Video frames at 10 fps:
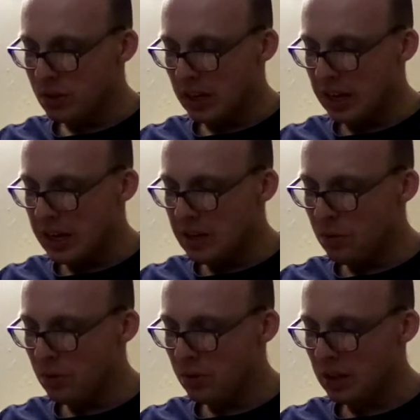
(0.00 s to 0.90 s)
and he
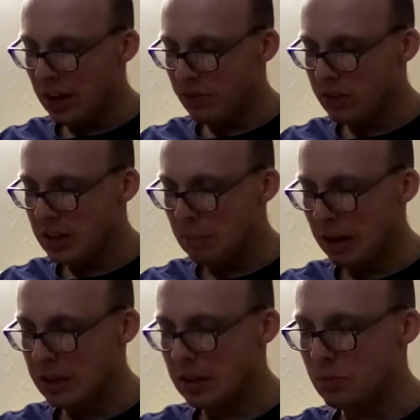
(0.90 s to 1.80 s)
who looks after his
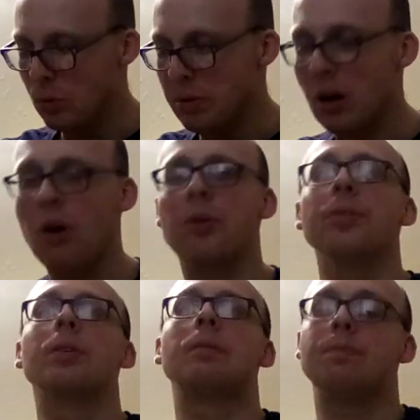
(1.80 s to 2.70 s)
master will be honoured.